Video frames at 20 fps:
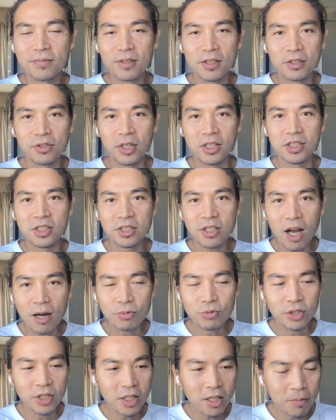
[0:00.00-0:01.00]
So I
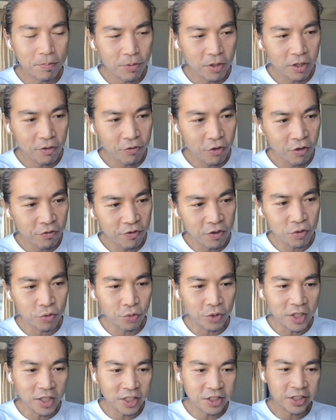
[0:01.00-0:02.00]
stopped reading the book for a few
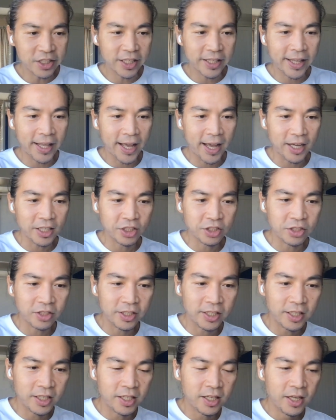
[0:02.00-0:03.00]
weeks, and I
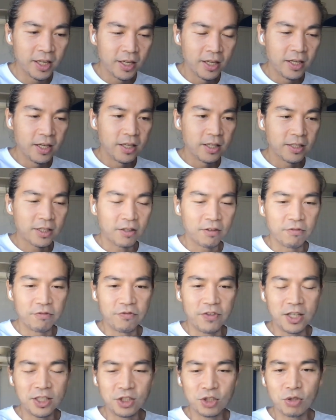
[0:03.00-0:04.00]
actually
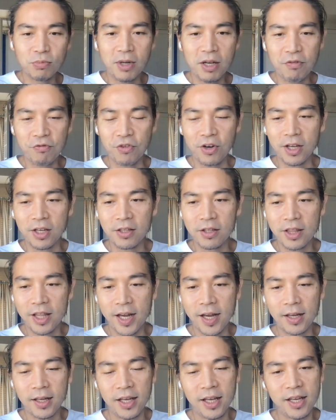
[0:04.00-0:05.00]
confessed to my friend
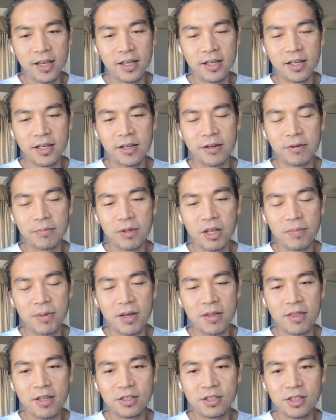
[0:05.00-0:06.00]
that, hey
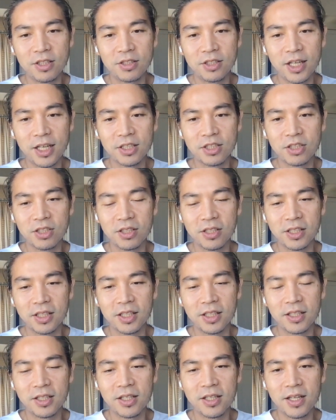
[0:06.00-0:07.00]
man, this is
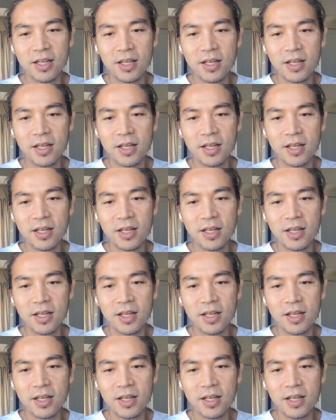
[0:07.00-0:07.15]
actually